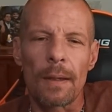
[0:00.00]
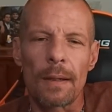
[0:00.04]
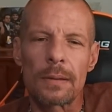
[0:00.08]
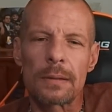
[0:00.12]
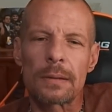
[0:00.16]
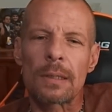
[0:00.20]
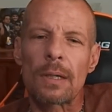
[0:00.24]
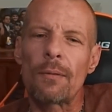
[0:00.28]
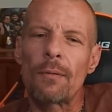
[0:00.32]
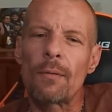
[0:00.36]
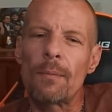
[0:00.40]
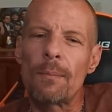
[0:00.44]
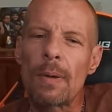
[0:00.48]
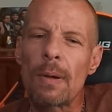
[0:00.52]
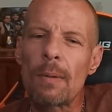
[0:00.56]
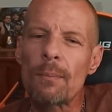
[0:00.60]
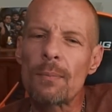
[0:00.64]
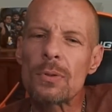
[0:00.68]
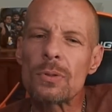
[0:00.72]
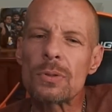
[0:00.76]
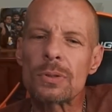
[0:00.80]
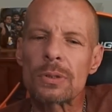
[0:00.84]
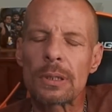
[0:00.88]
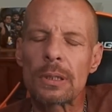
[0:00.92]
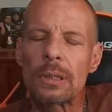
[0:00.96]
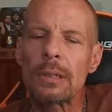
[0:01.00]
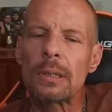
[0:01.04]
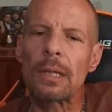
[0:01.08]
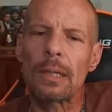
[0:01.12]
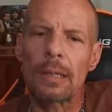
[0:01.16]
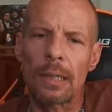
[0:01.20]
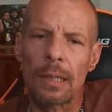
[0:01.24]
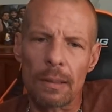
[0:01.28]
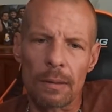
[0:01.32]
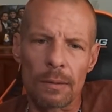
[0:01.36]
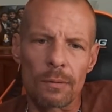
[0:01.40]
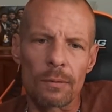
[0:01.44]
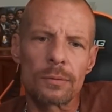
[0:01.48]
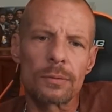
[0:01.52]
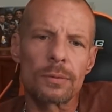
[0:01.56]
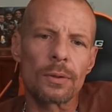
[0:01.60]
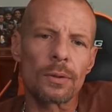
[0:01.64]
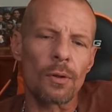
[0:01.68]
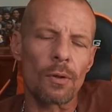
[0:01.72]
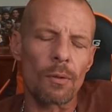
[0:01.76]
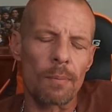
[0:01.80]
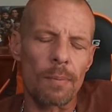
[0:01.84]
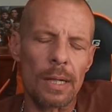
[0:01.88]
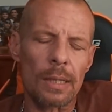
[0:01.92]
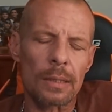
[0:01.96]
I remember sitting, again, to
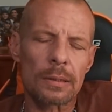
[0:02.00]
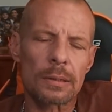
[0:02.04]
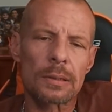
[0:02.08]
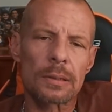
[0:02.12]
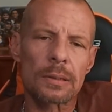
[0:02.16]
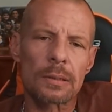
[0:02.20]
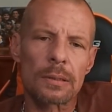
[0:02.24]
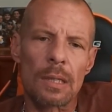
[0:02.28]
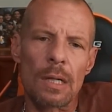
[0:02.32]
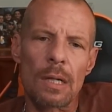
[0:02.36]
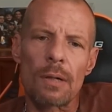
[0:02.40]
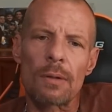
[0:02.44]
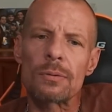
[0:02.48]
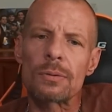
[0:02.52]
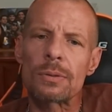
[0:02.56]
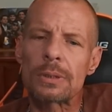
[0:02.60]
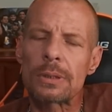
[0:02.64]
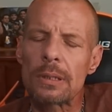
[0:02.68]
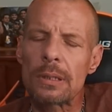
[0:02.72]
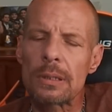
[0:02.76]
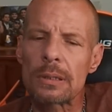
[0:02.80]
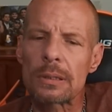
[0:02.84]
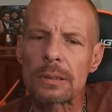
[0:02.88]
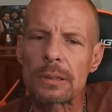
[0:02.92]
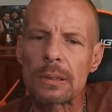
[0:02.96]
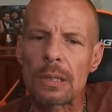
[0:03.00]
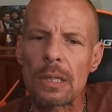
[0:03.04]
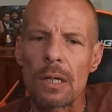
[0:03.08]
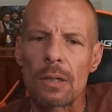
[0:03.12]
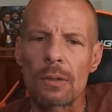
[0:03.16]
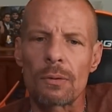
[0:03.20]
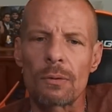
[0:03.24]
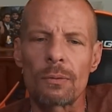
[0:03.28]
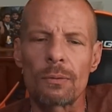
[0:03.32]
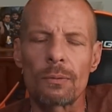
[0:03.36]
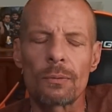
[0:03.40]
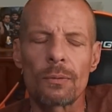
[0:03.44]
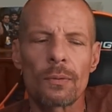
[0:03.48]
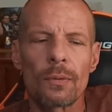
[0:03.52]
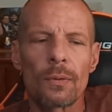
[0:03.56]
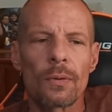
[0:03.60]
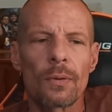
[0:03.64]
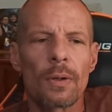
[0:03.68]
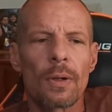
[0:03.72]
go back to Solano, sitting in Solano